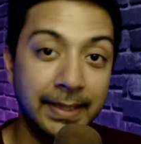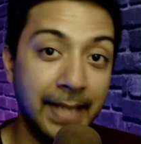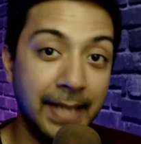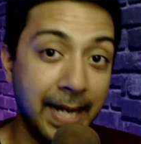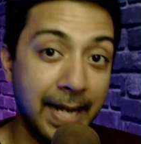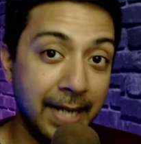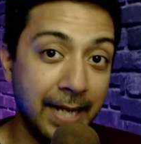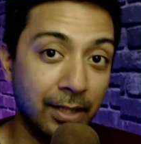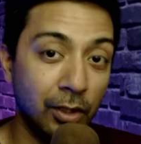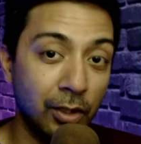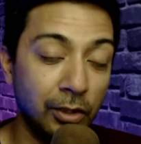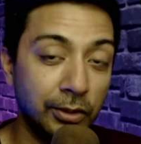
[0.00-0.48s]
and
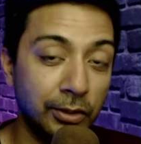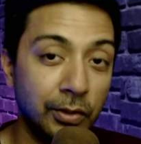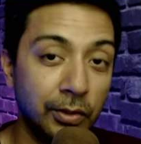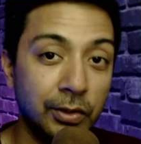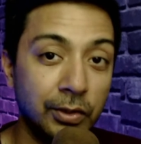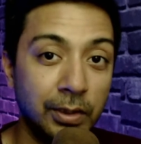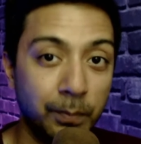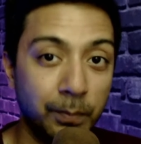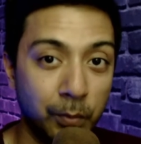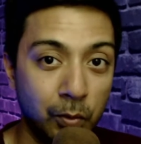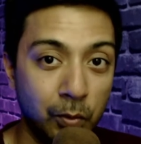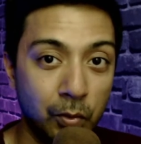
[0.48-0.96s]
that also
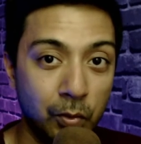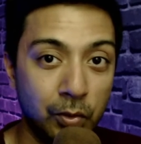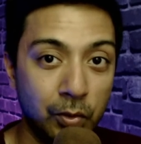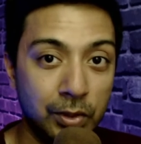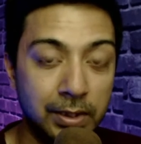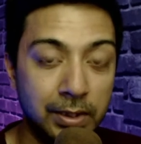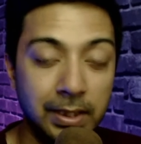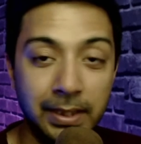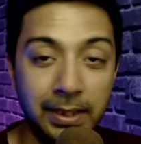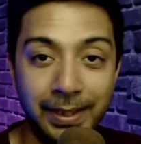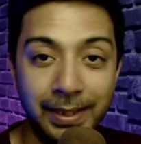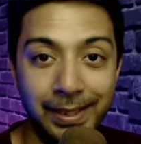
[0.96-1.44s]

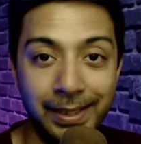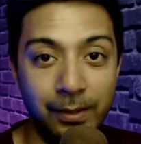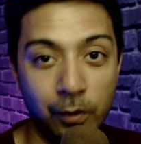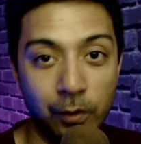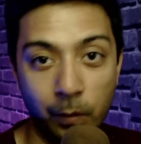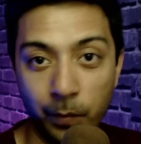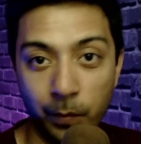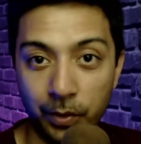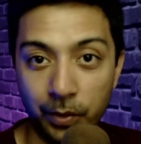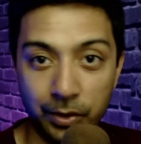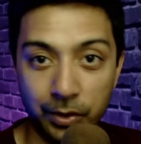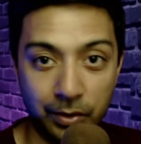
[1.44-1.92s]
supports the
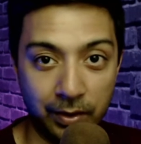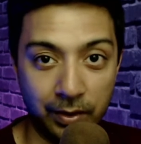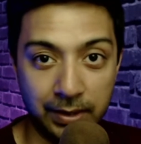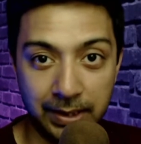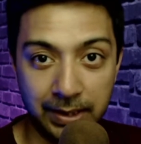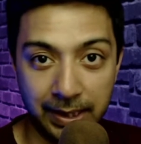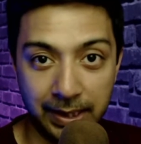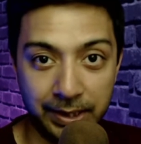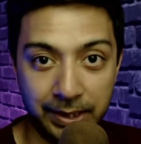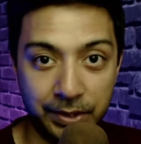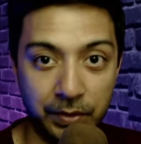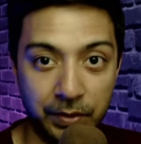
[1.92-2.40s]
e-commerce
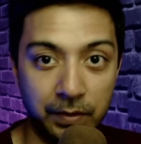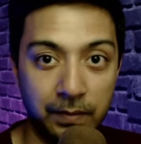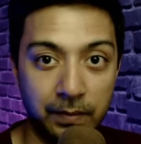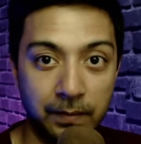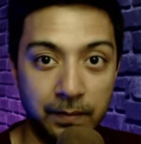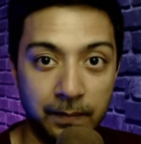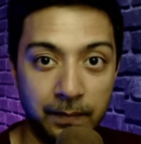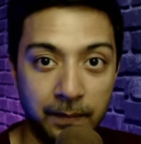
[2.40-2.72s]
translation.